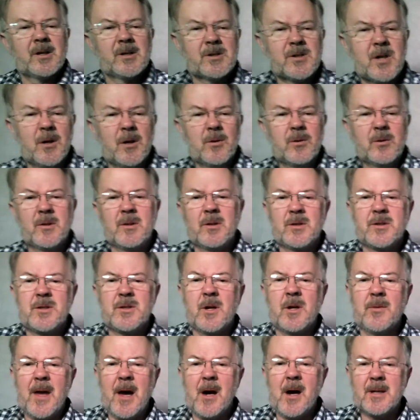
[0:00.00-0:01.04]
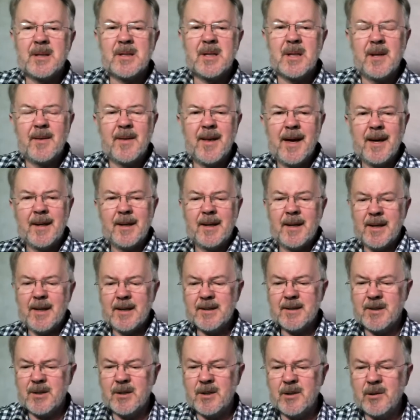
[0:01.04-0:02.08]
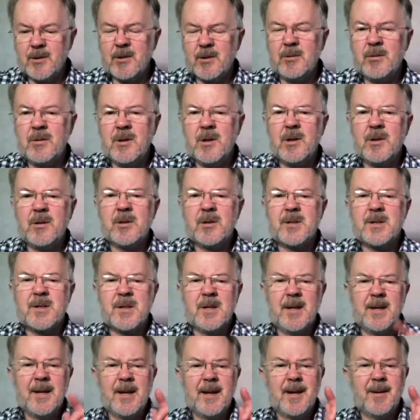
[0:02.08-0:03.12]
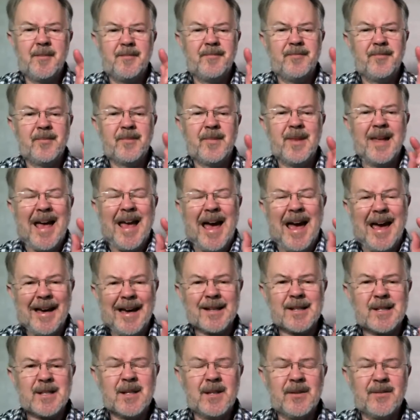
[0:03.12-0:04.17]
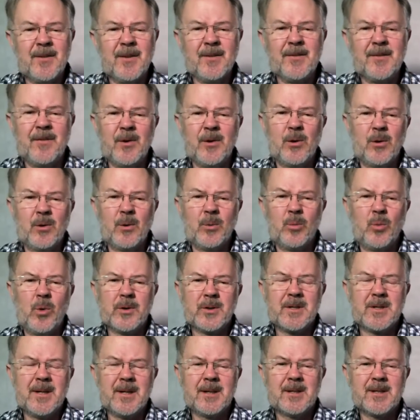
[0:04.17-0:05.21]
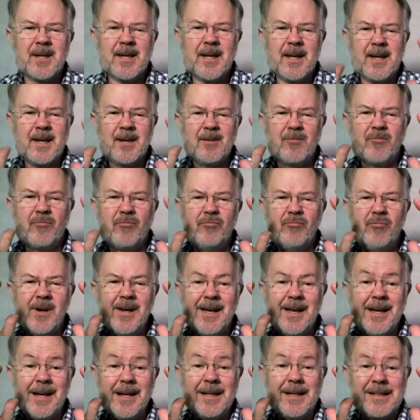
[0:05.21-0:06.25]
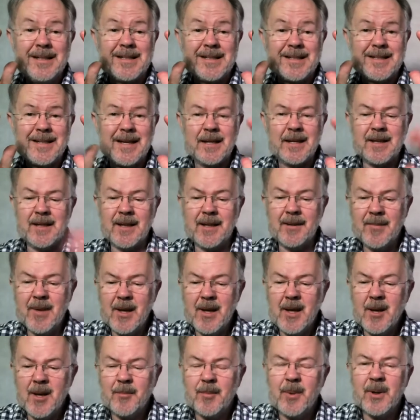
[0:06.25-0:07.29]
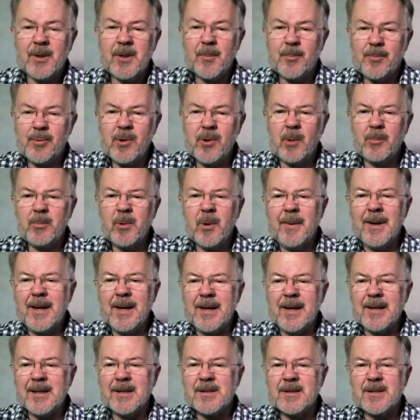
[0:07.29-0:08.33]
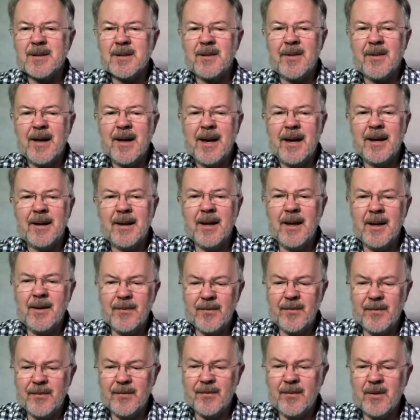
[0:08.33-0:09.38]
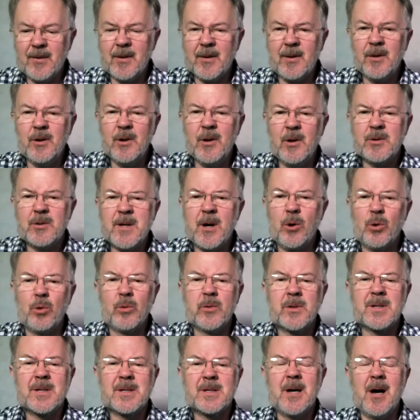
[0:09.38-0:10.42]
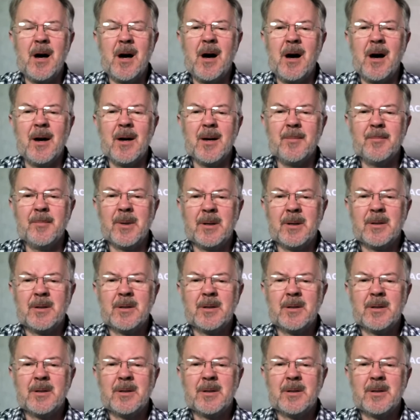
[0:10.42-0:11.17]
So the idea then is that you use the active if you're wanting to get it really steady. But the problem is that if you use that all the time,